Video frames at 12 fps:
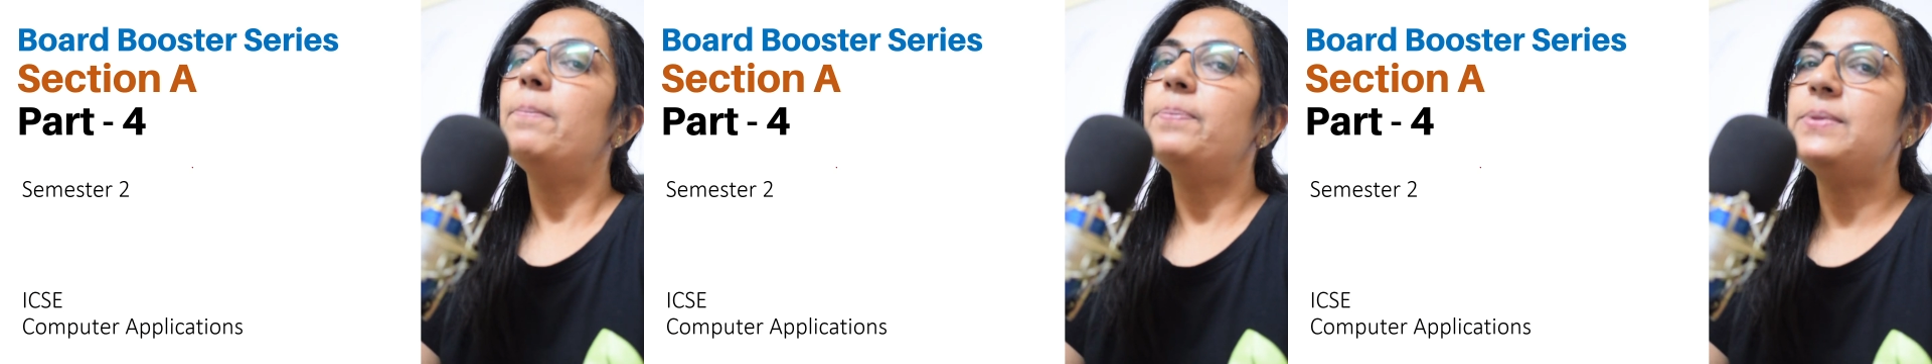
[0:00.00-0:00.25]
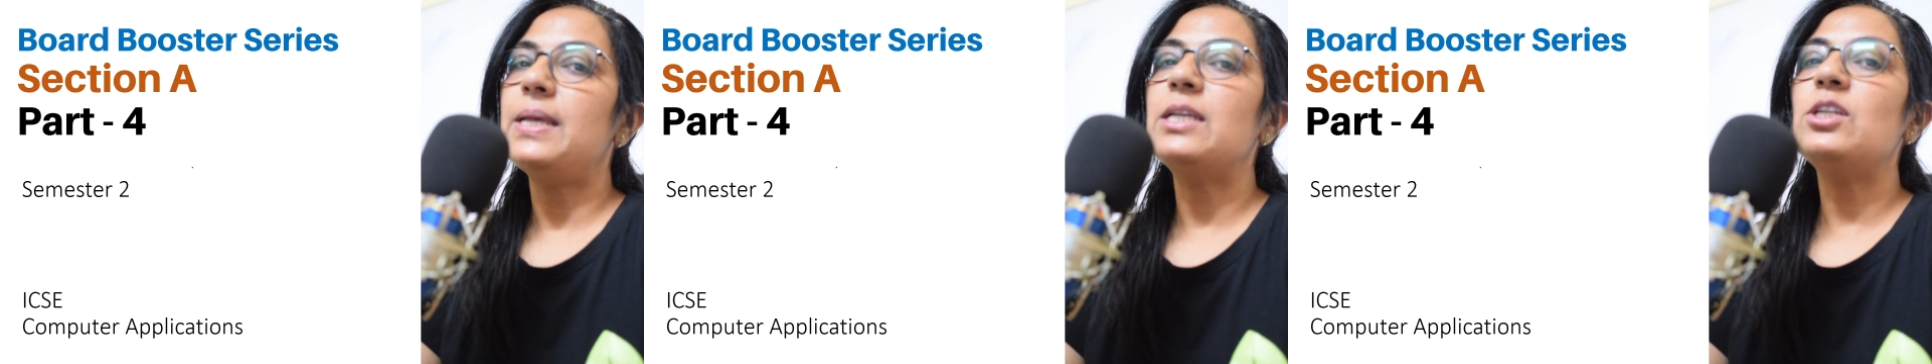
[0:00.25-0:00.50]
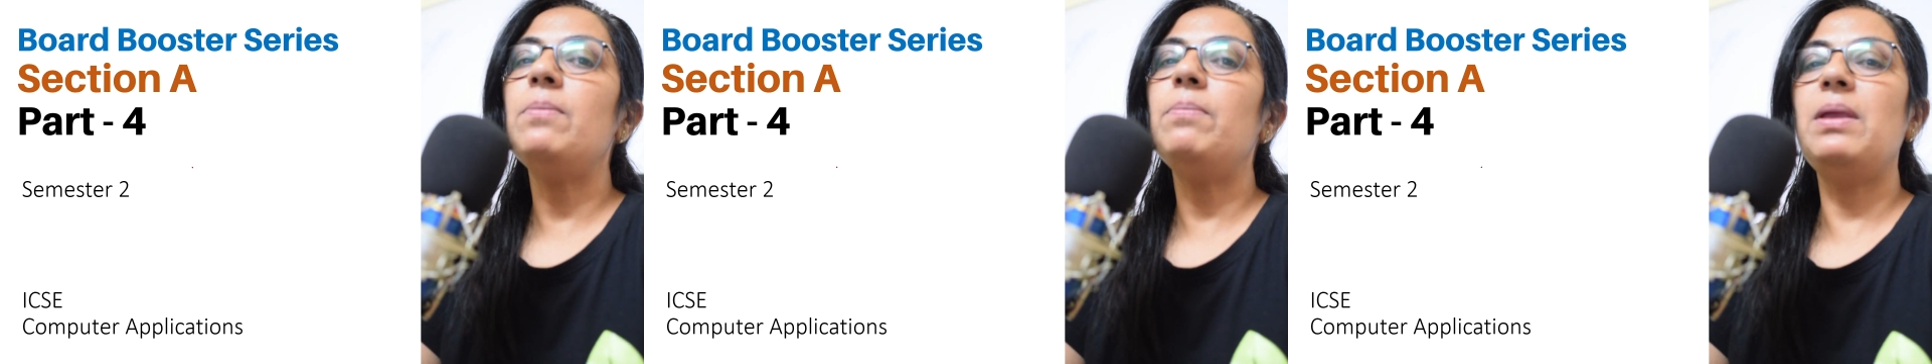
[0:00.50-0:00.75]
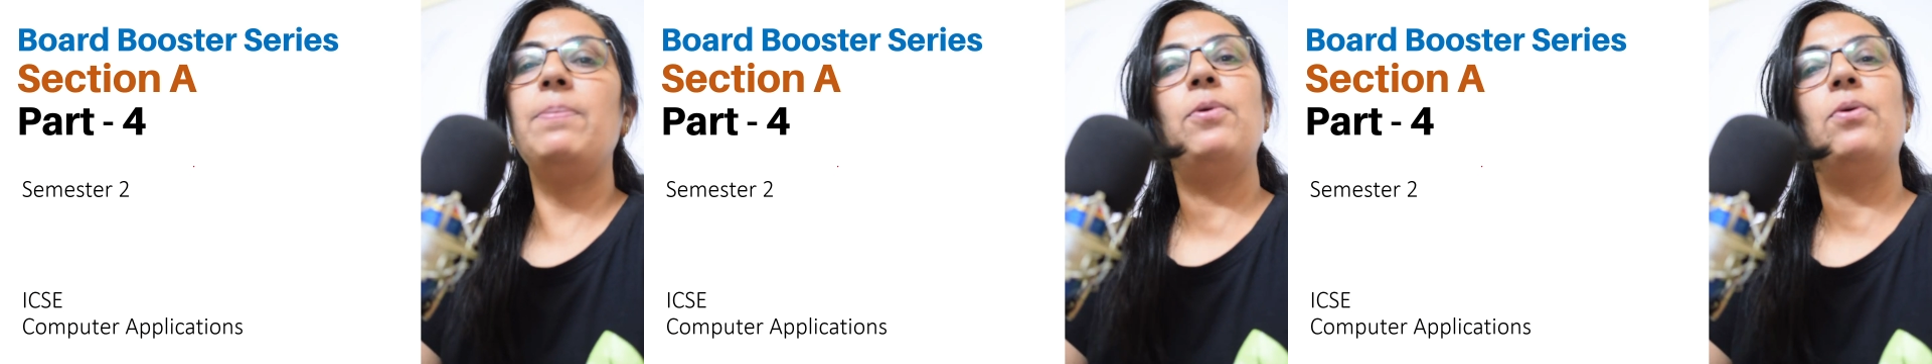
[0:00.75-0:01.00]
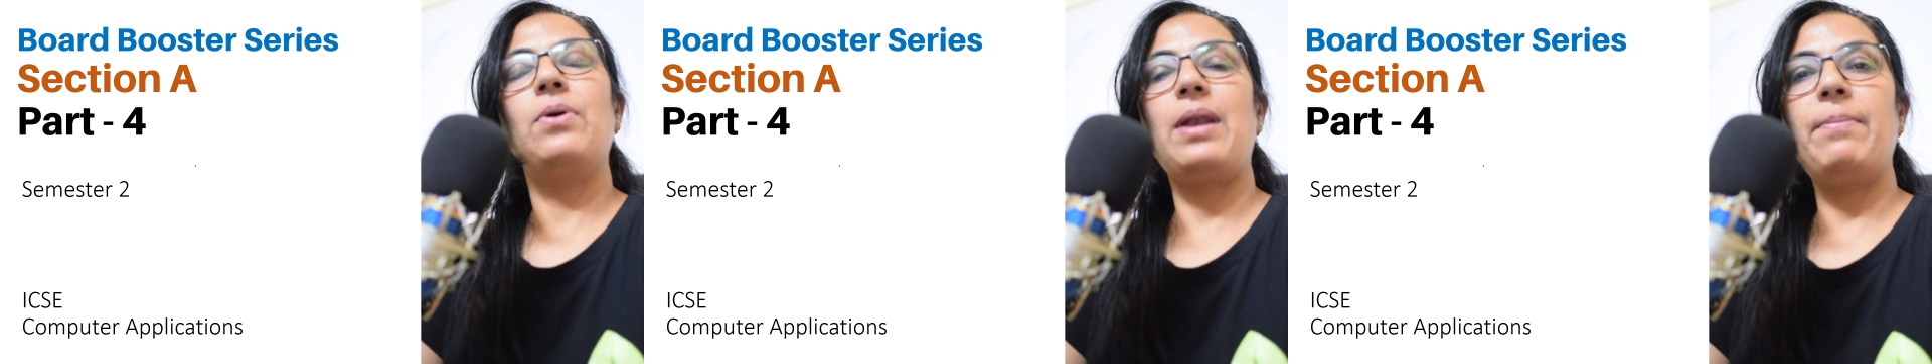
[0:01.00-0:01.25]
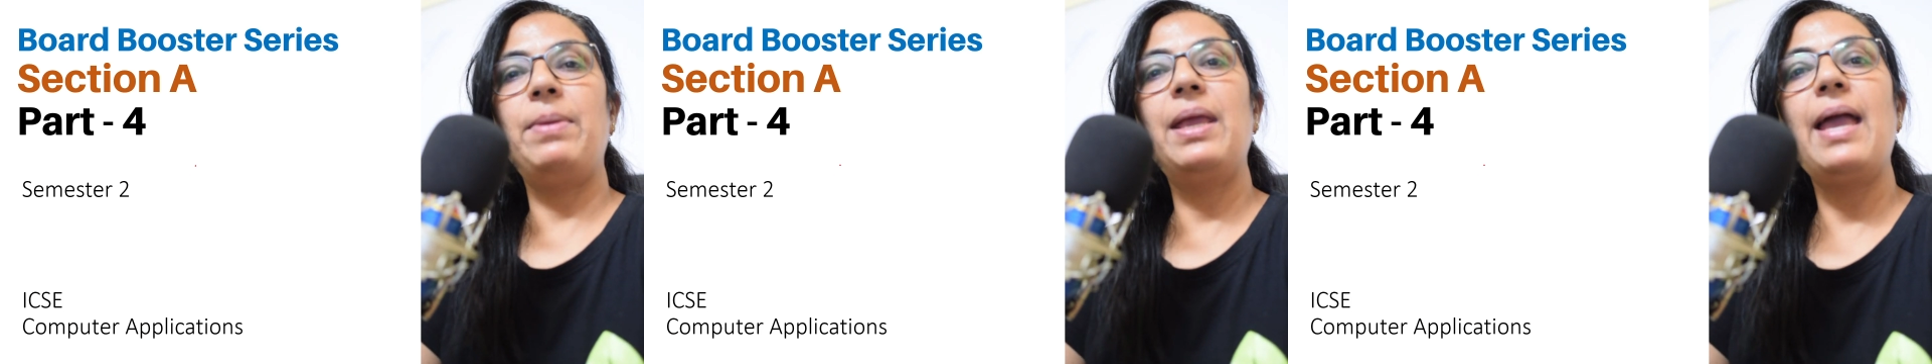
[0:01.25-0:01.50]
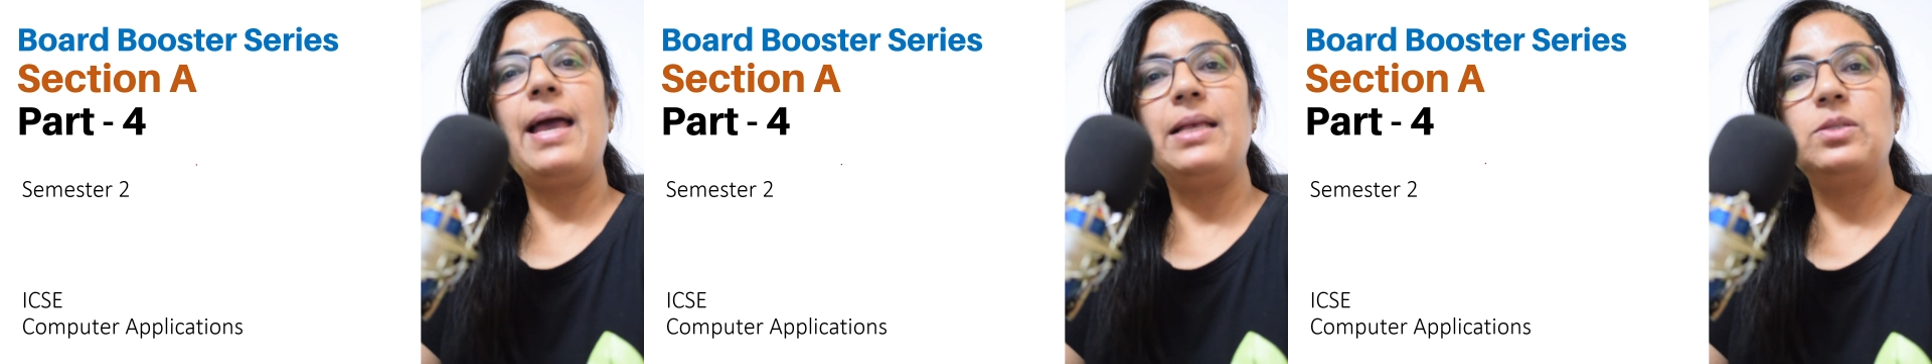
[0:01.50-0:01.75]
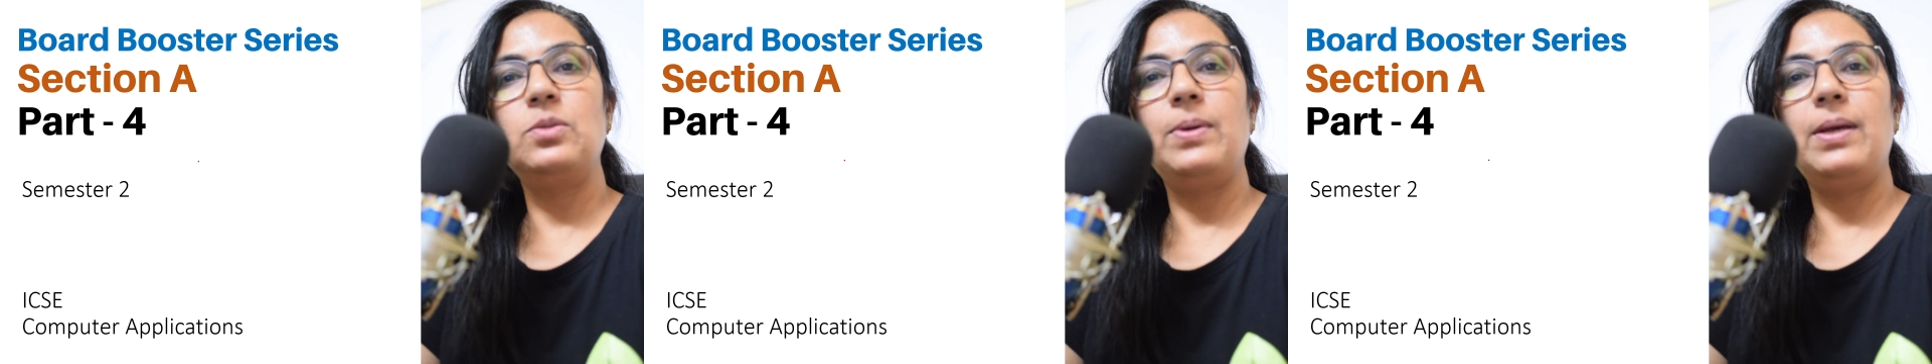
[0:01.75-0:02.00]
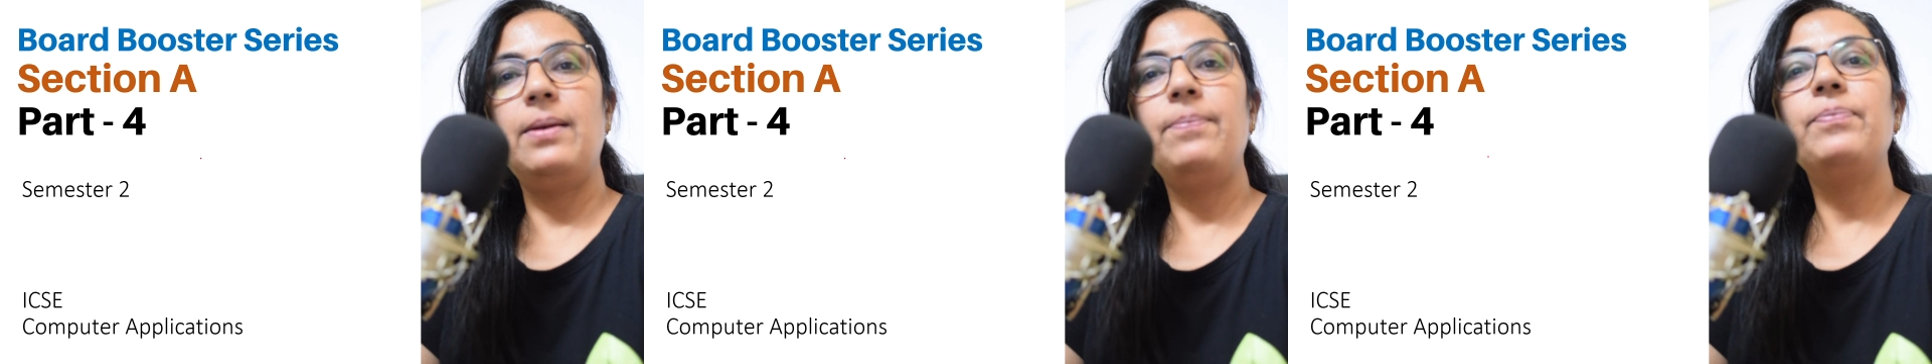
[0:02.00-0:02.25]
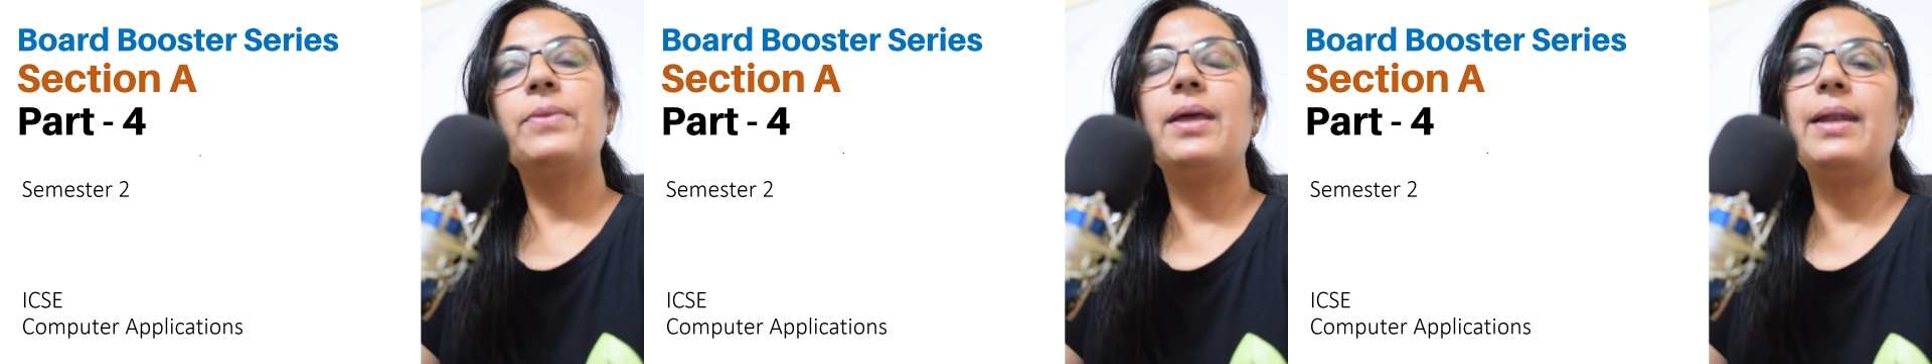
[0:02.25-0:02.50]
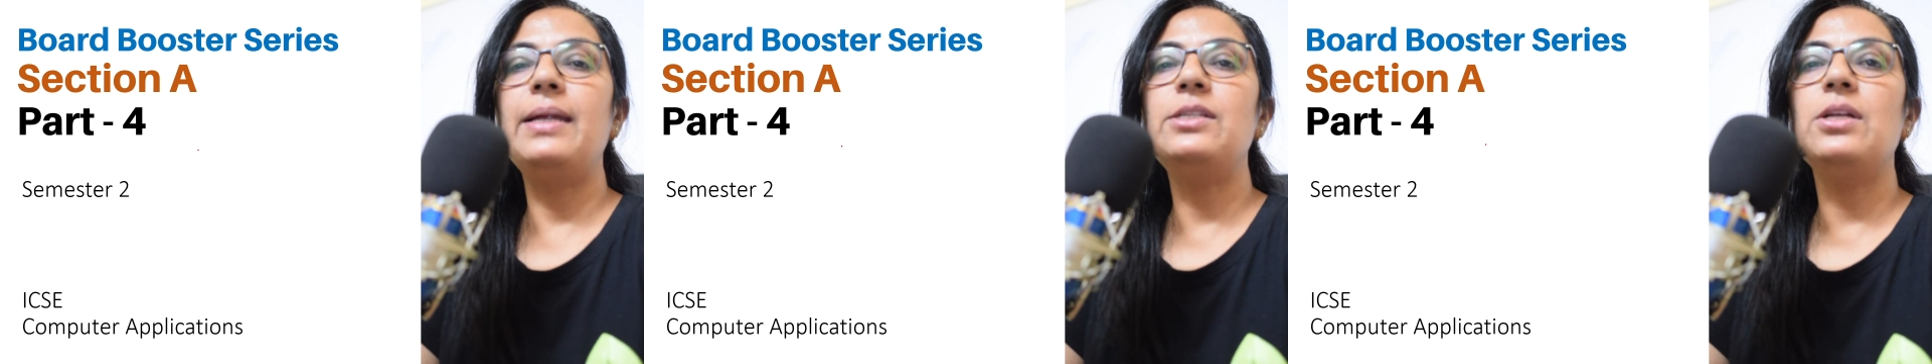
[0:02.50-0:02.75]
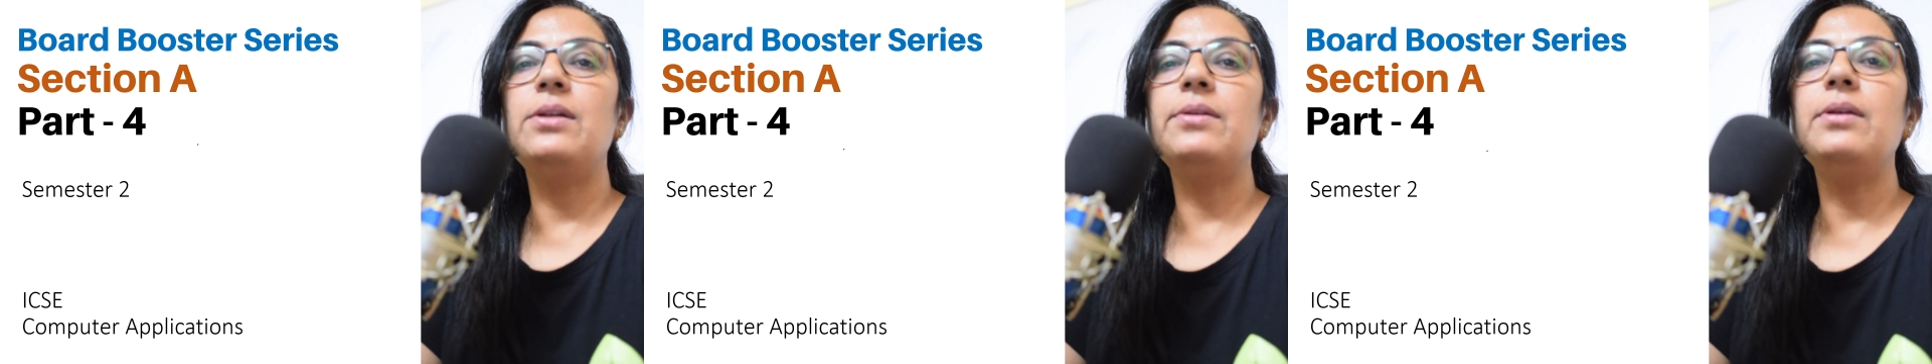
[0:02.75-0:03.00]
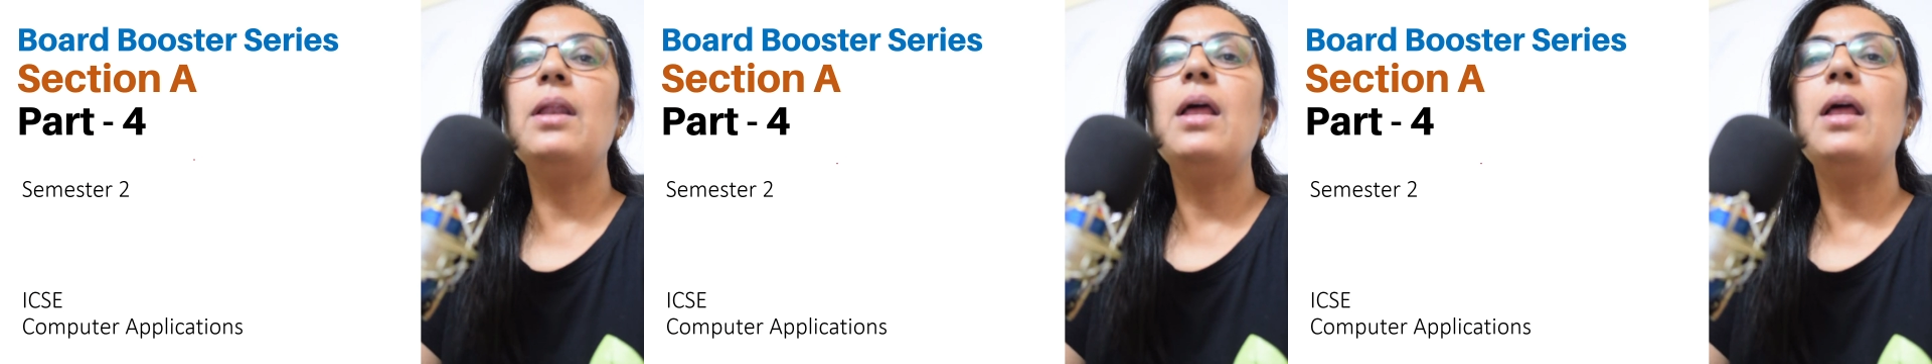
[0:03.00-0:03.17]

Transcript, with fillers: section B programming as well. Right children?